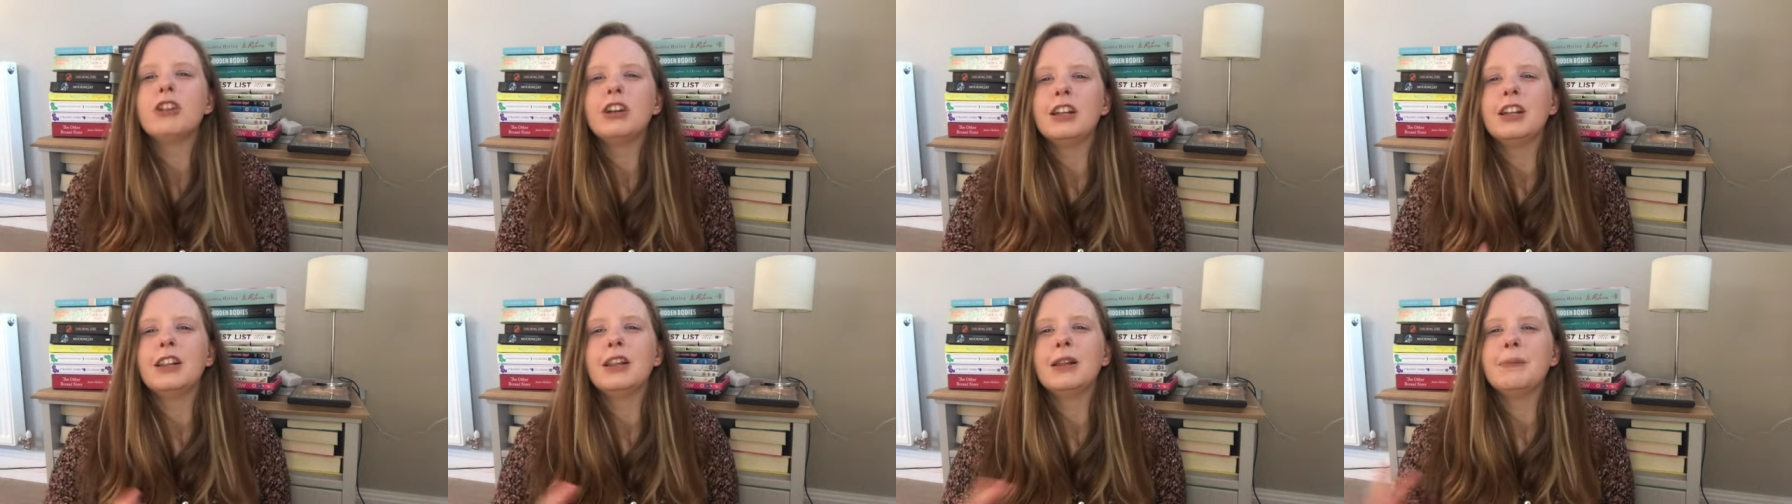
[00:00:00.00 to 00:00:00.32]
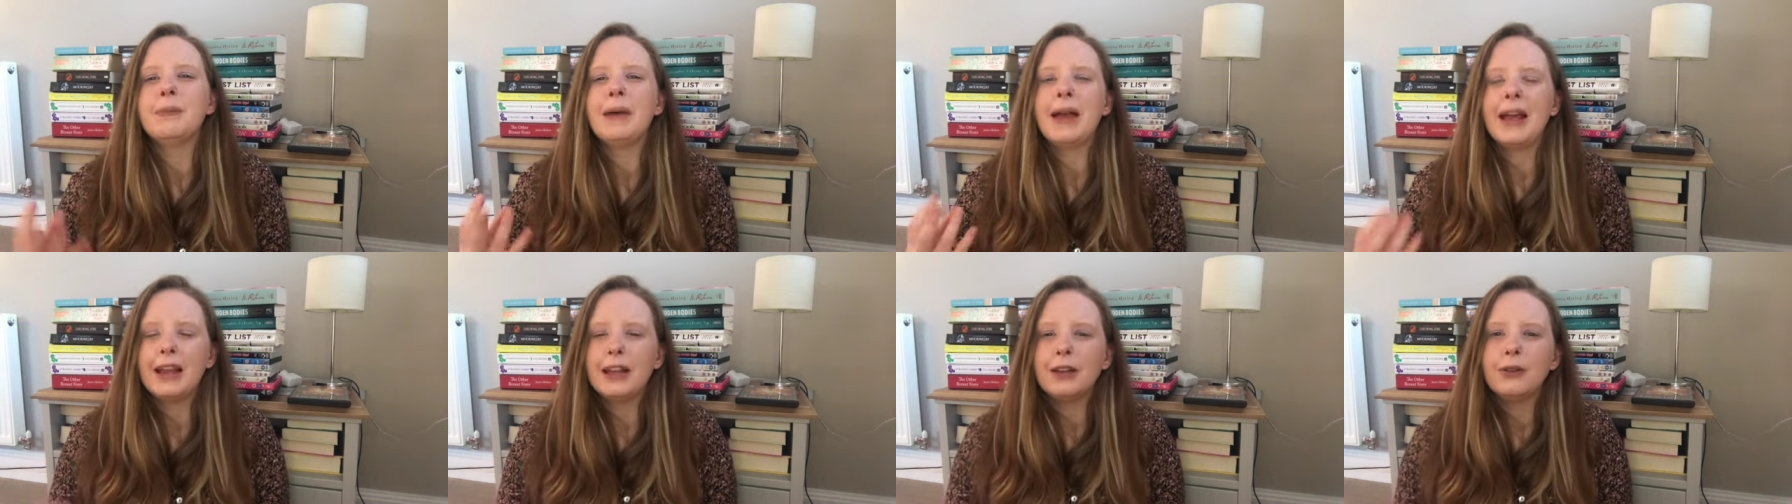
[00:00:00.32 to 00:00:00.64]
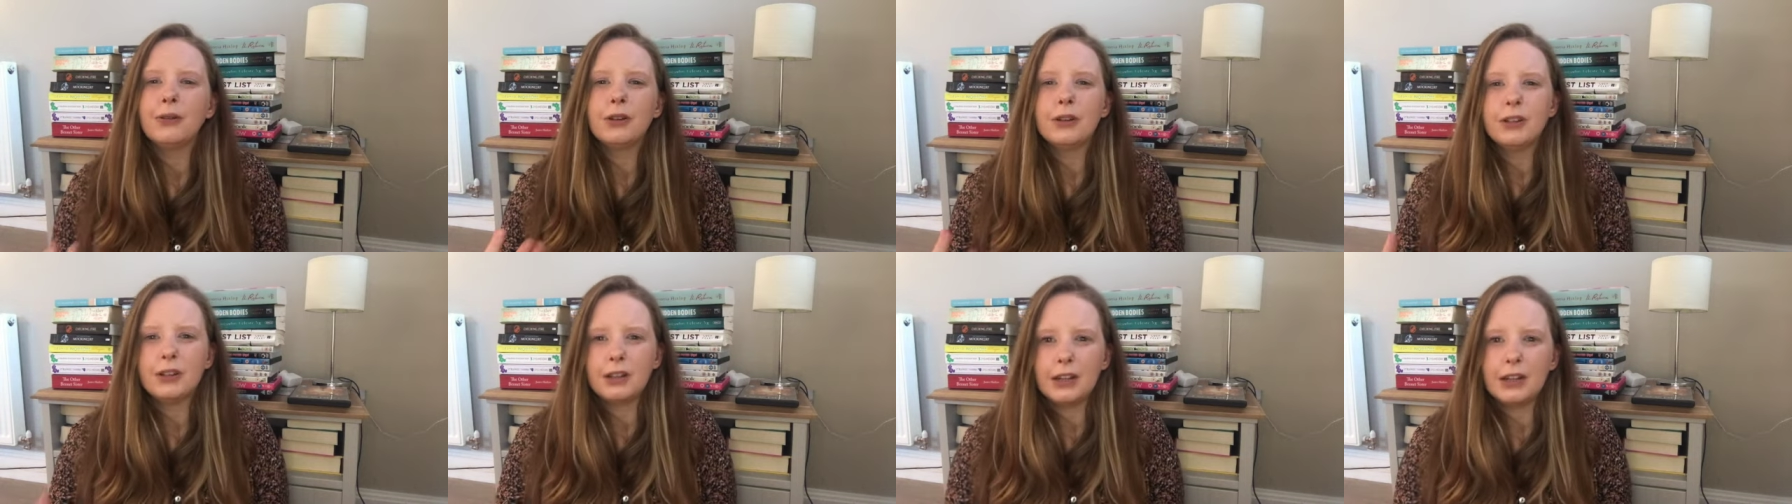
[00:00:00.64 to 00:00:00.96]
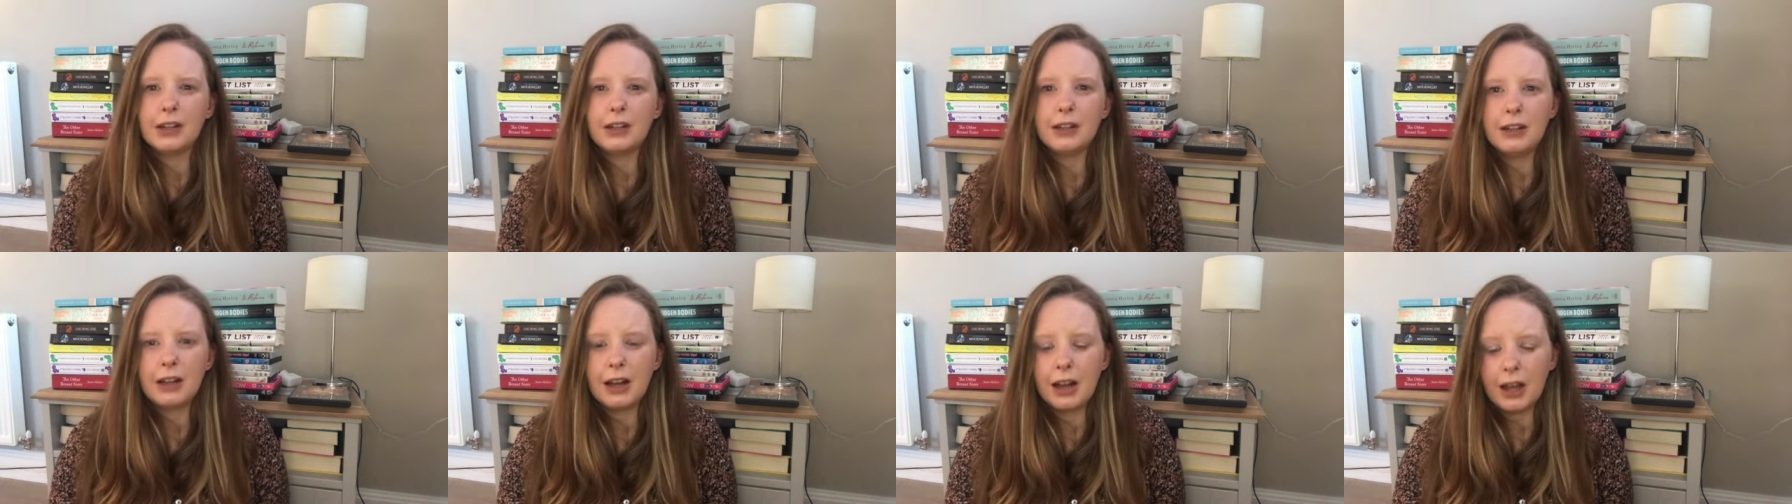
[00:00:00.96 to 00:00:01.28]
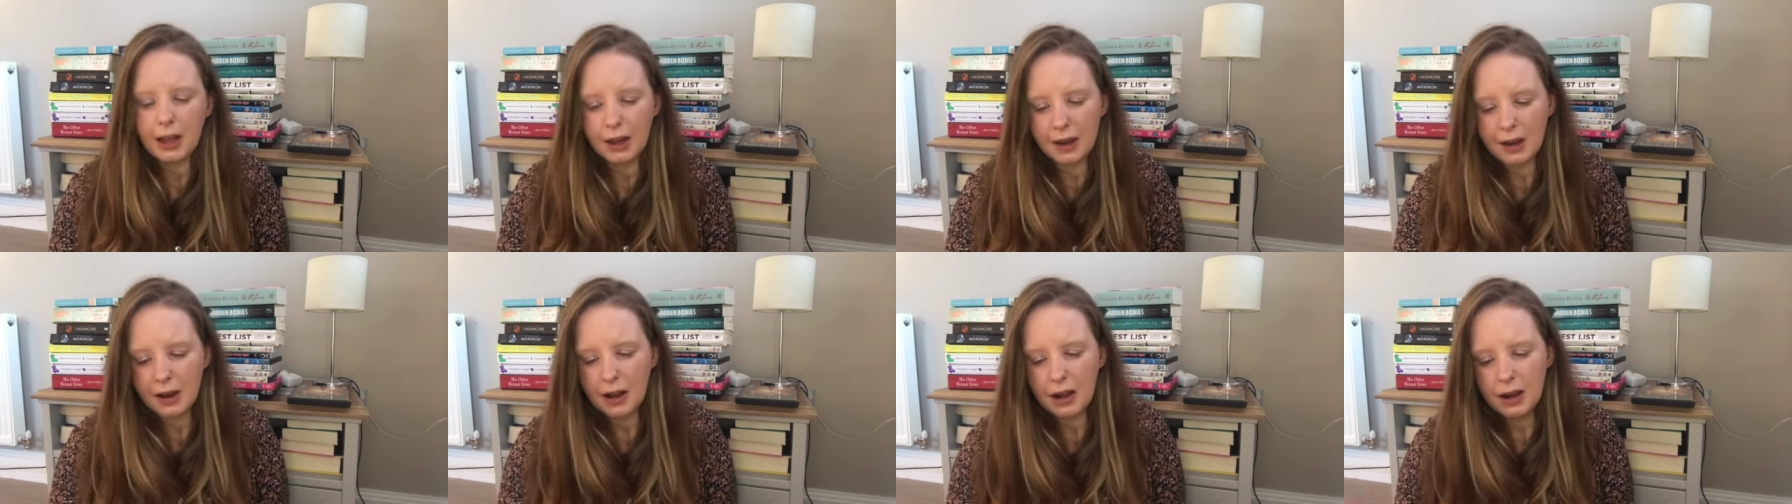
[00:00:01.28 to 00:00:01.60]
and the pace was so
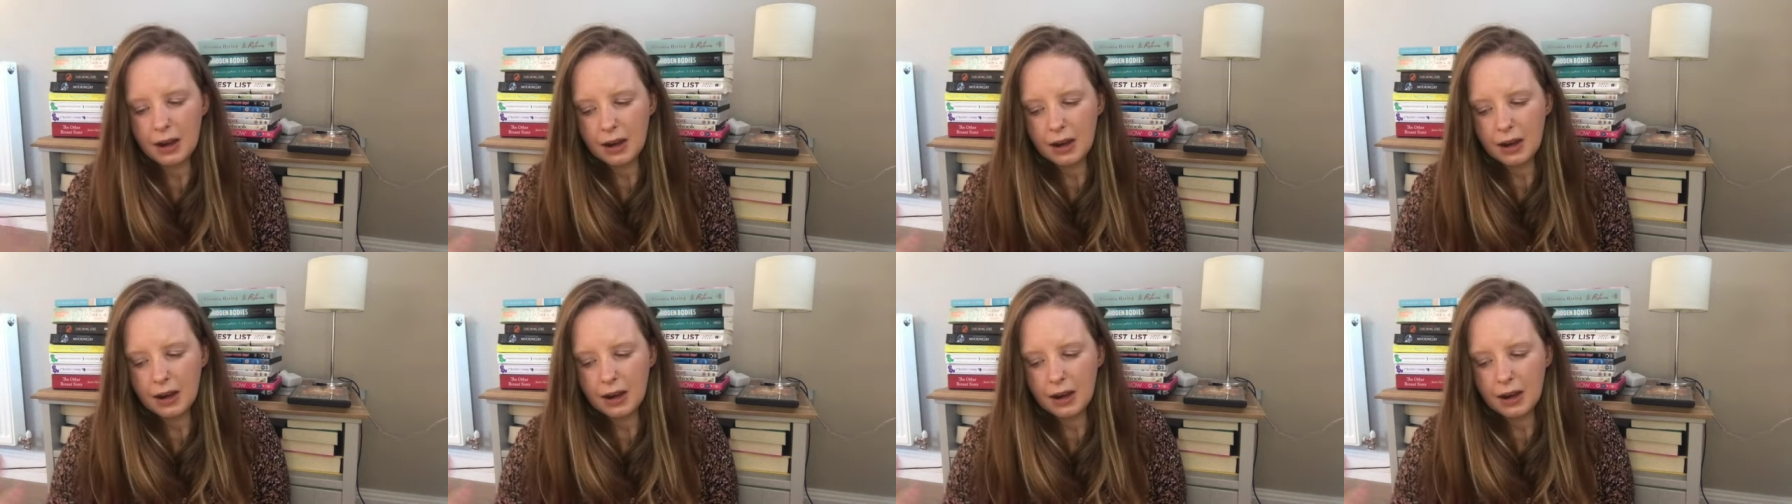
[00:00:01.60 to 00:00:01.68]
slow.